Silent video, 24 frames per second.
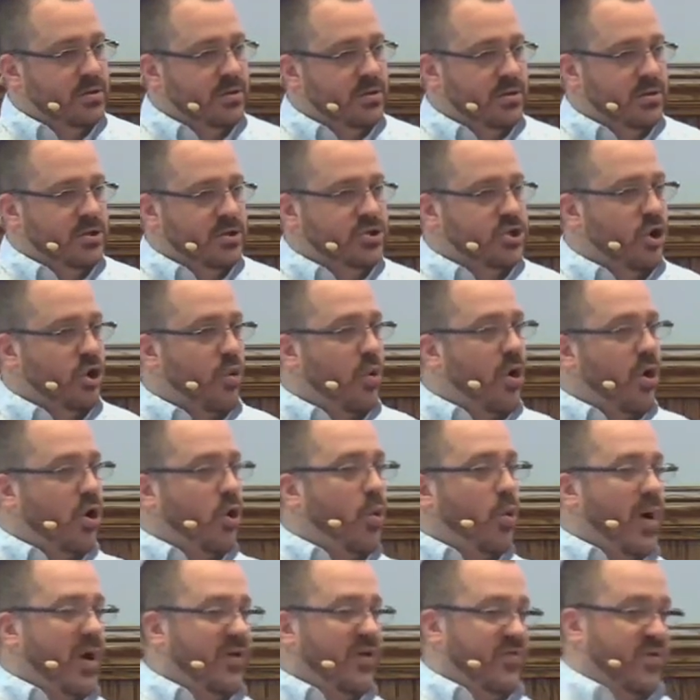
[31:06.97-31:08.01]
Don't walk away
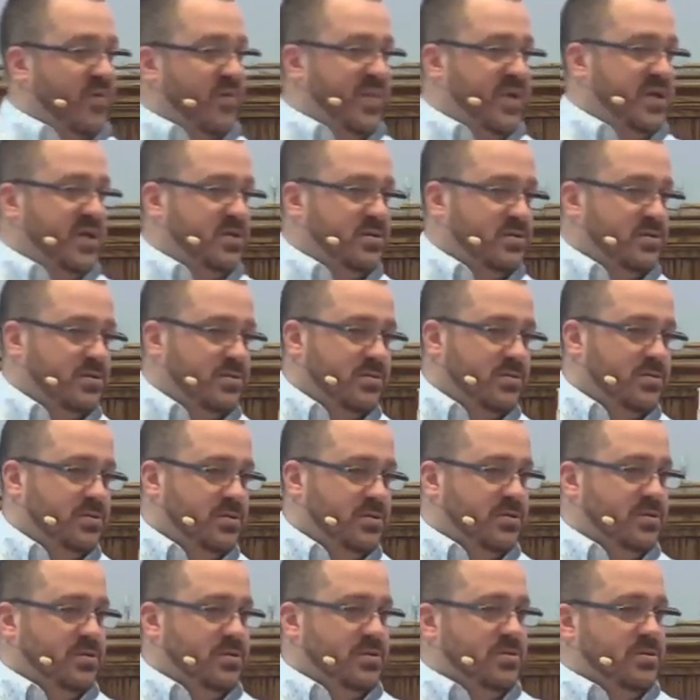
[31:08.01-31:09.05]
from it.
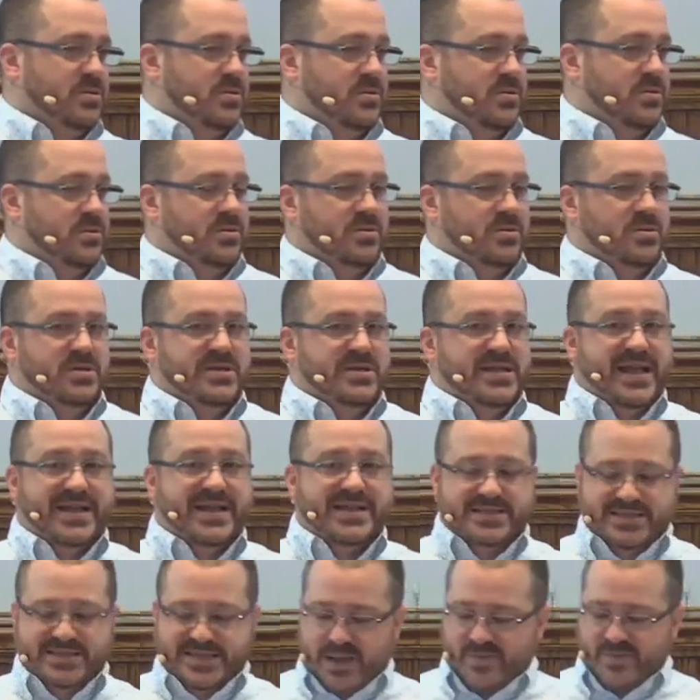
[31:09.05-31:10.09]
Take a
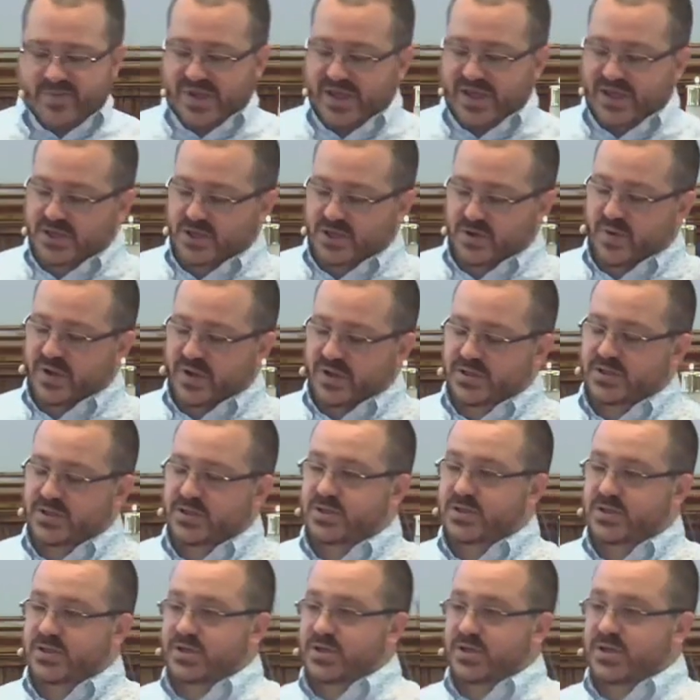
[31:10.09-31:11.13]
step into it.
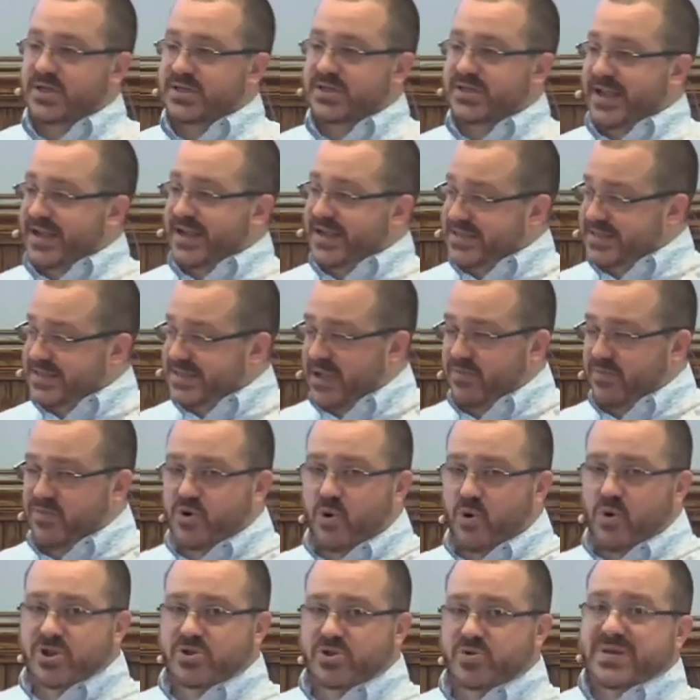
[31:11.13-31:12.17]
Take a step
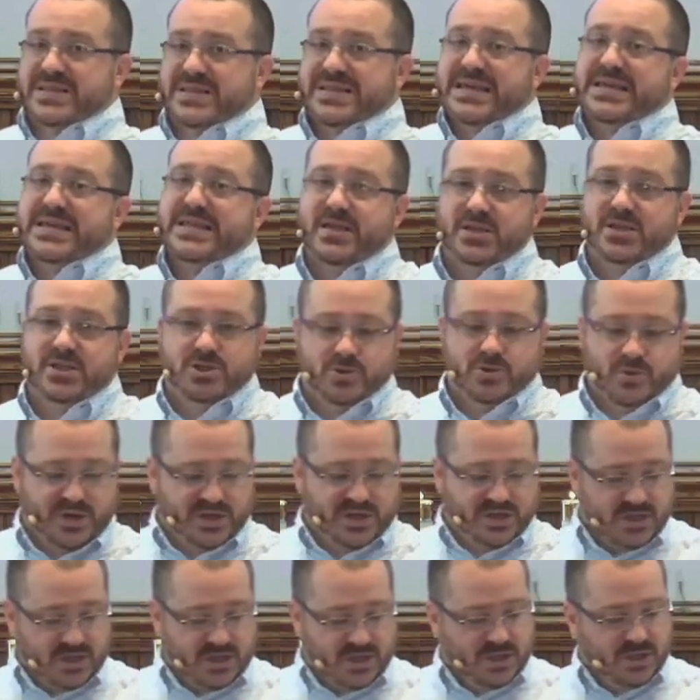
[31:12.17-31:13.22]
towards it. Lean into it.
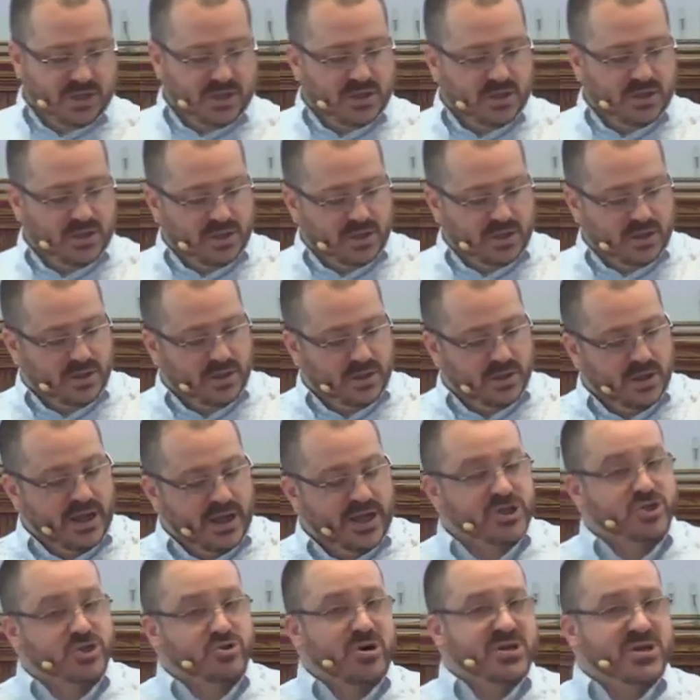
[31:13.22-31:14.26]
And
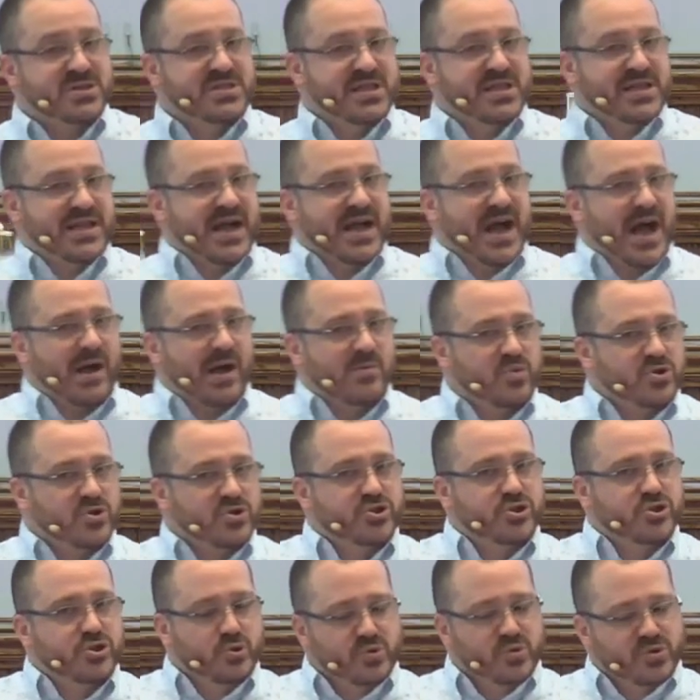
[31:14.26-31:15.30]
trust that God will
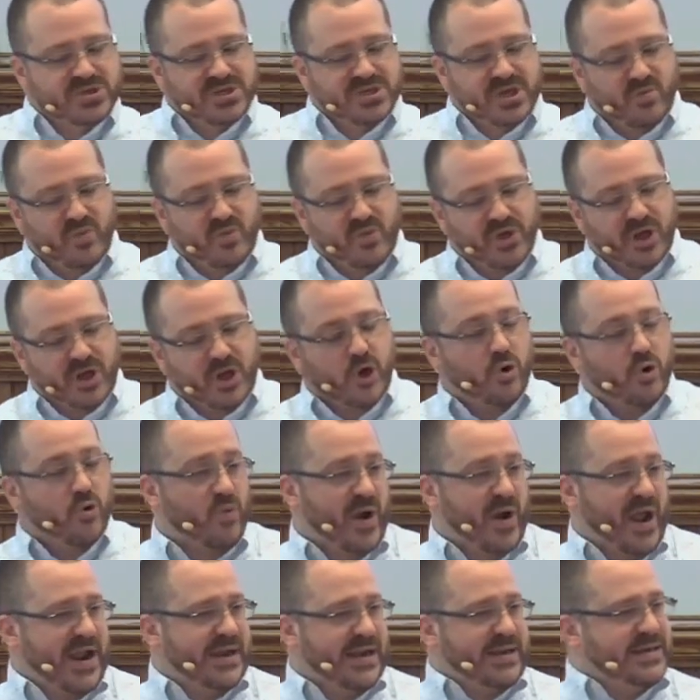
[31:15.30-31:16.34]
do something
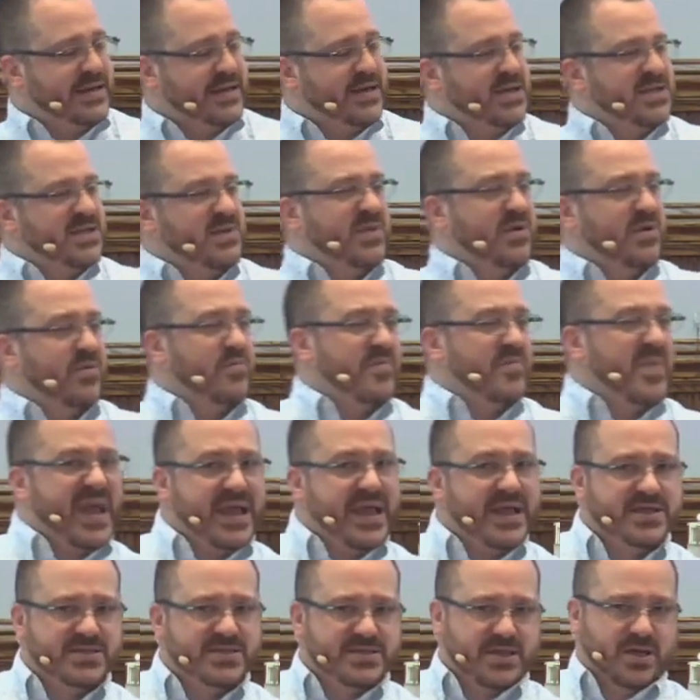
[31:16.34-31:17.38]
great, something
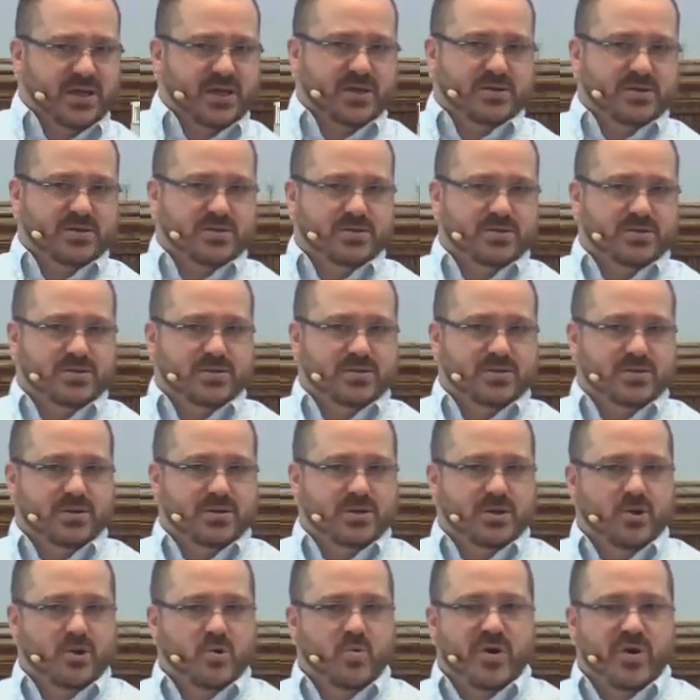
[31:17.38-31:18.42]
amazing
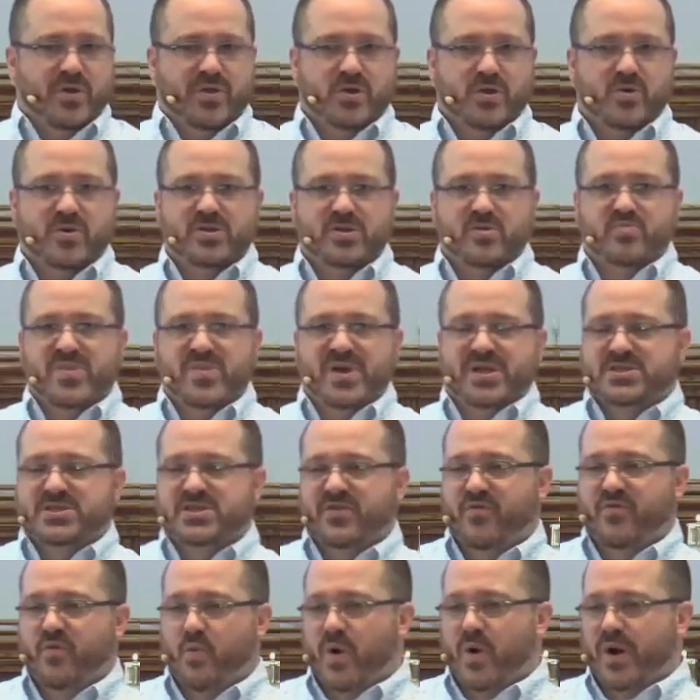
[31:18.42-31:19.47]
with you in the midst of
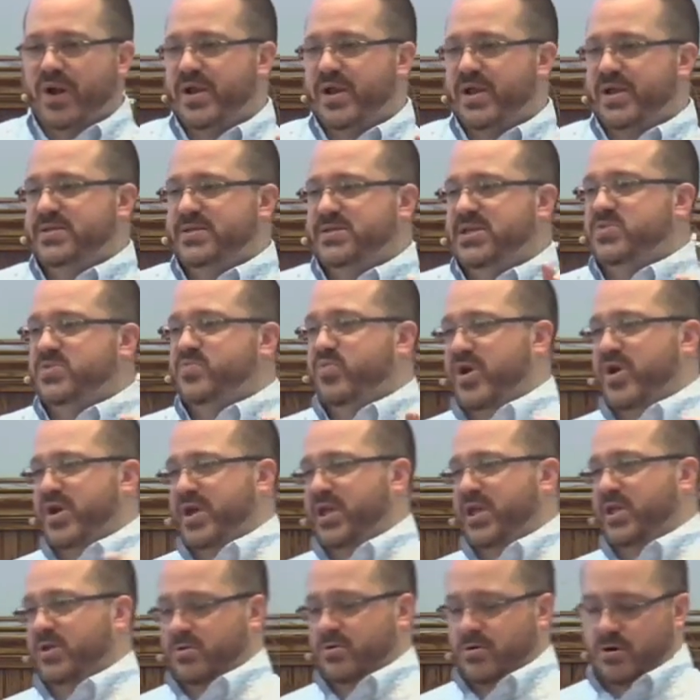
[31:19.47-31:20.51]
what it is He's breaking
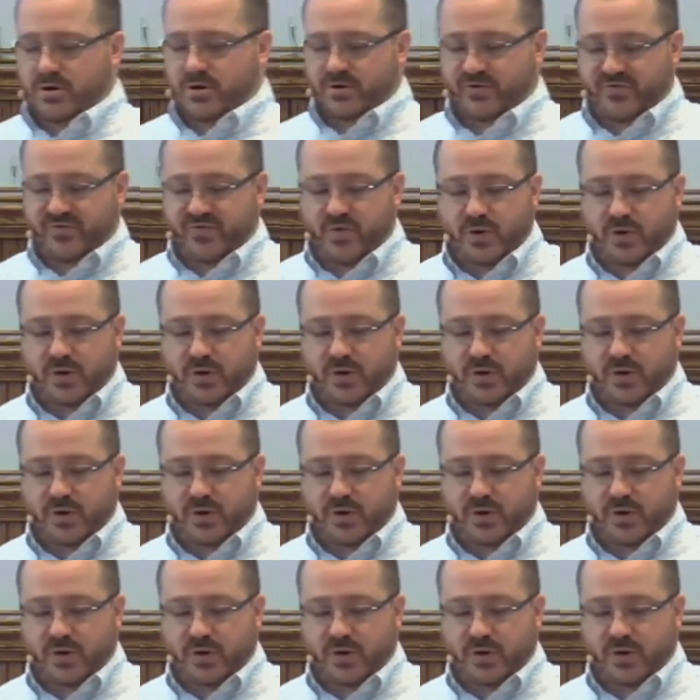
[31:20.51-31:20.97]
your heart for.